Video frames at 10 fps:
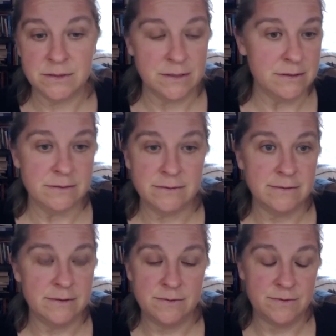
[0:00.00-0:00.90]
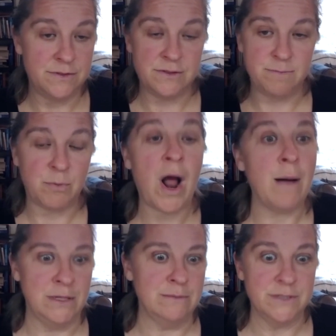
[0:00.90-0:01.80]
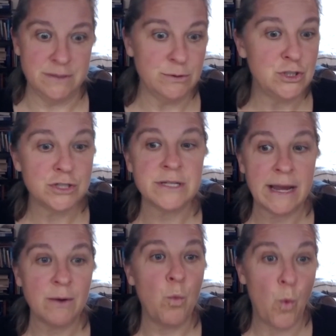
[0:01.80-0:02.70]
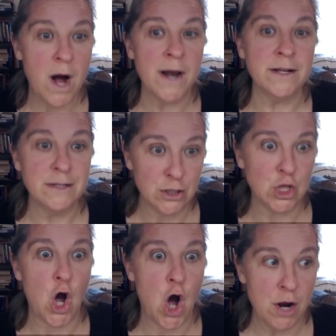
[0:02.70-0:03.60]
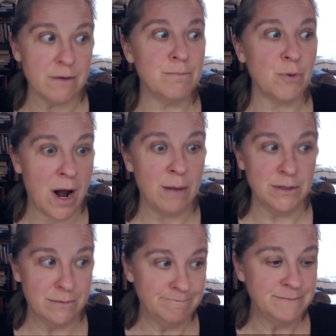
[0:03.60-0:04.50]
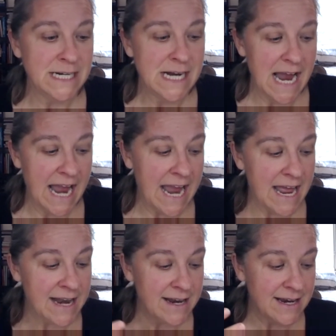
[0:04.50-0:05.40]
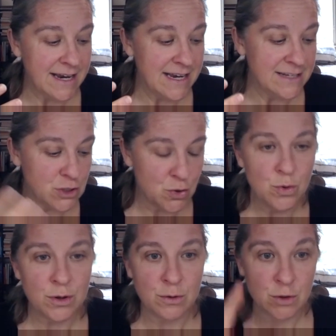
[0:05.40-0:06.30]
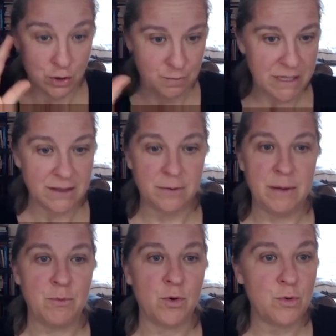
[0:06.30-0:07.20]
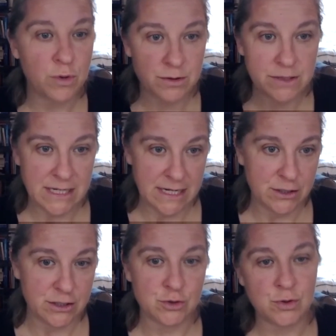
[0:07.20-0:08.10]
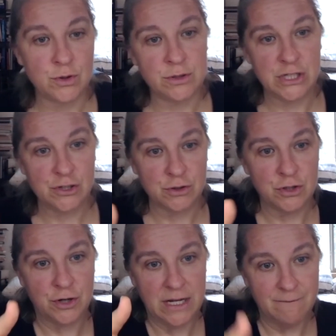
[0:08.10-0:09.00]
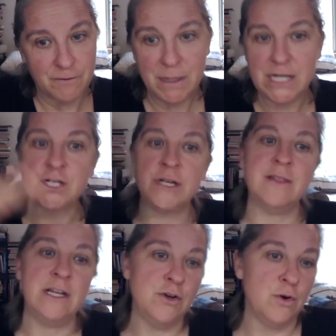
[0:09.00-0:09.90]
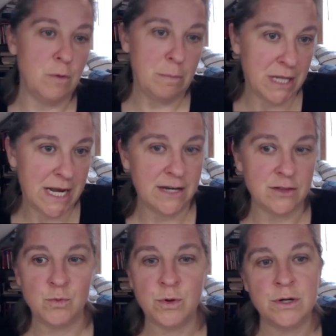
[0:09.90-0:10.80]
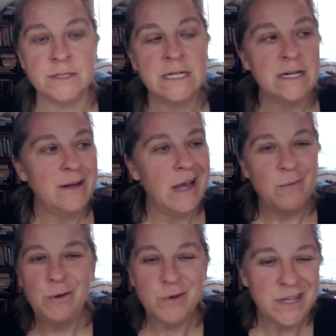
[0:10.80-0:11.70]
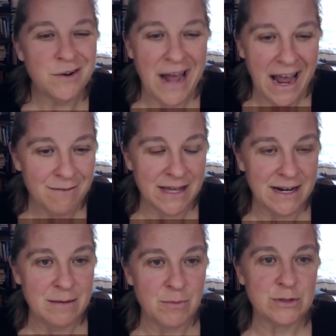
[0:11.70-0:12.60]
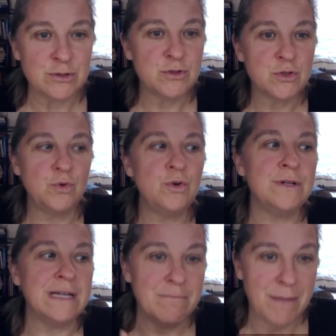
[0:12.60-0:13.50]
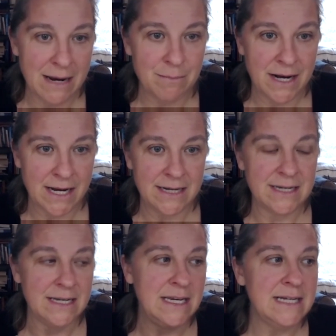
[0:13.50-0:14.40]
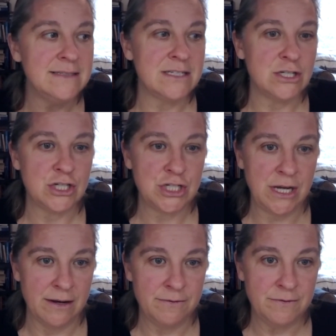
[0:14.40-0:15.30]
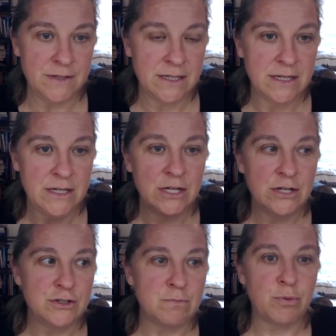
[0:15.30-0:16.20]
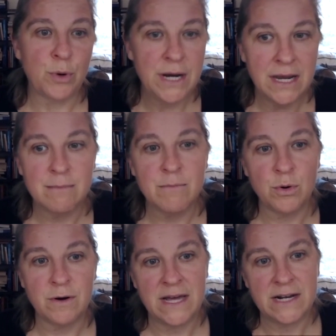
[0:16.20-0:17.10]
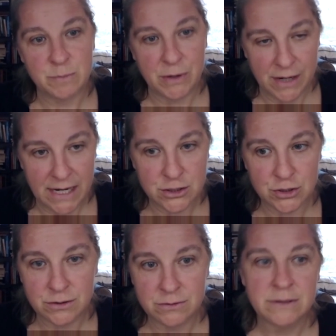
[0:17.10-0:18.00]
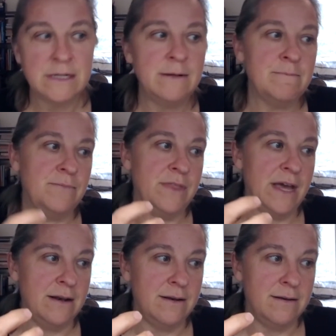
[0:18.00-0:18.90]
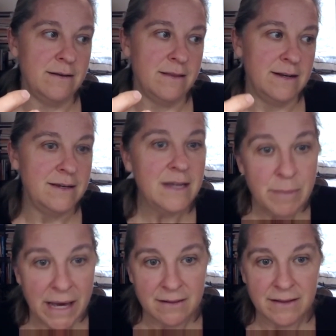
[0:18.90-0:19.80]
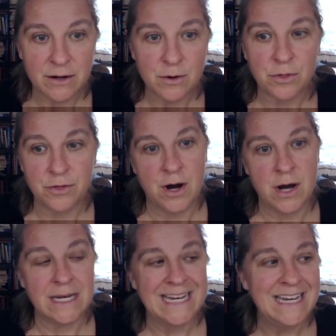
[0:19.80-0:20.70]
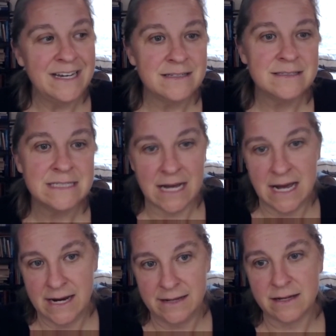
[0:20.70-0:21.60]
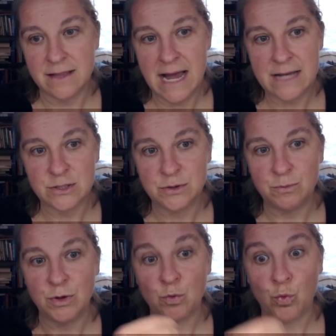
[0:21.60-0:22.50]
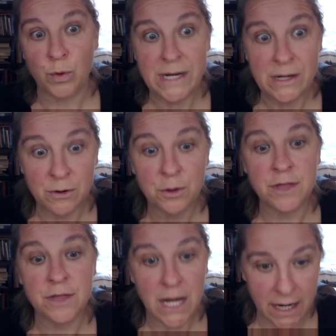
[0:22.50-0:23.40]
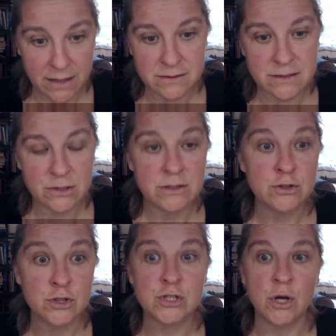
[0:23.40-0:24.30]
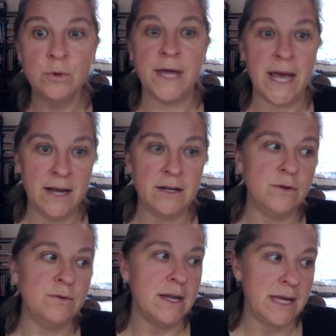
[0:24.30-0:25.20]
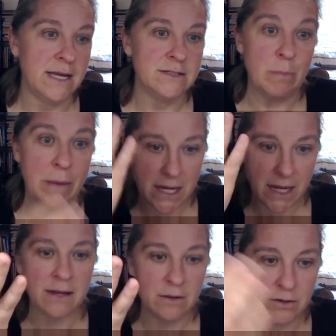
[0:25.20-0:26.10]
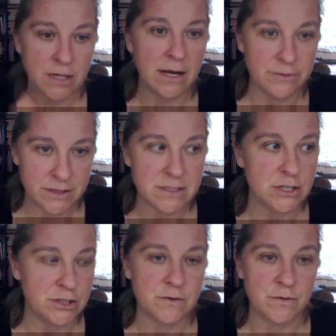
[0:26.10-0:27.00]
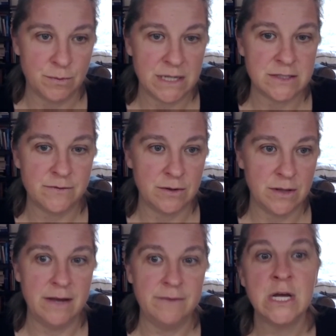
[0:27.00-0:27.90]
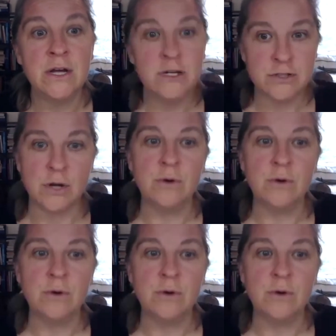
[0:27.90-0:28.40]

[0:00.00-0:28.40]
and problems. It was just like one long problem. And school could be a little bit more orderly and controlled, and you're learning information and then you go apply it in the world. And we really don't have that anymore. So school, in my mind, needs to shift to bringing more of that experiential, that deep analytical thought inside the classroom with real things, so that you get kids making good health decisions for the rest of their lives, so